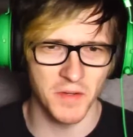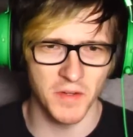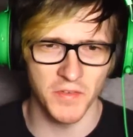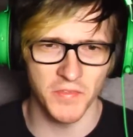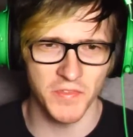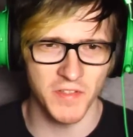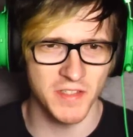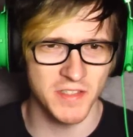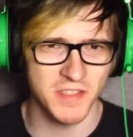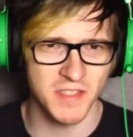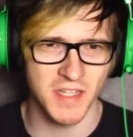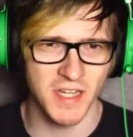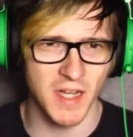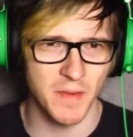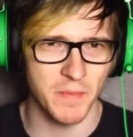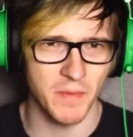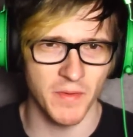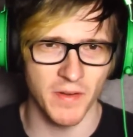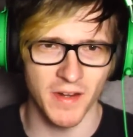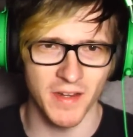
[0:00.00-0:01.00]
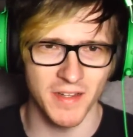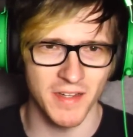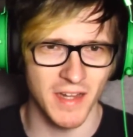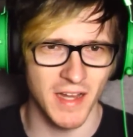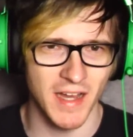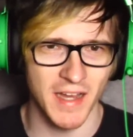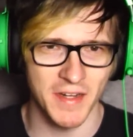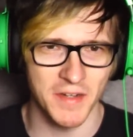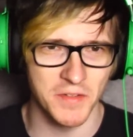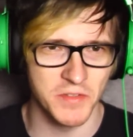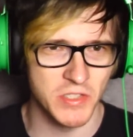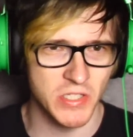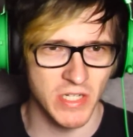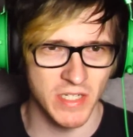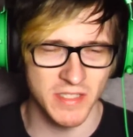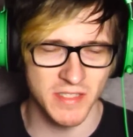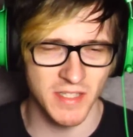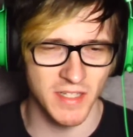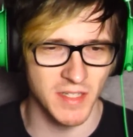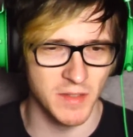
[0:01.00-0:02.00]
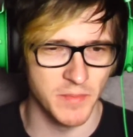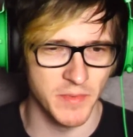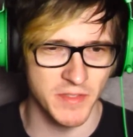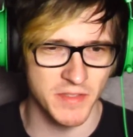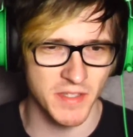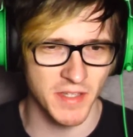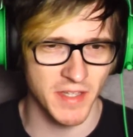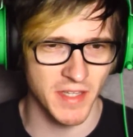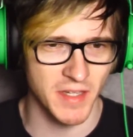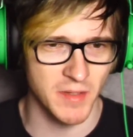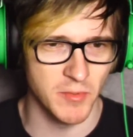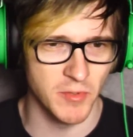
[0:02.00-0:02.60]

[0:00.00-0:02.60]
don't know if this is copyright. I don't trust any music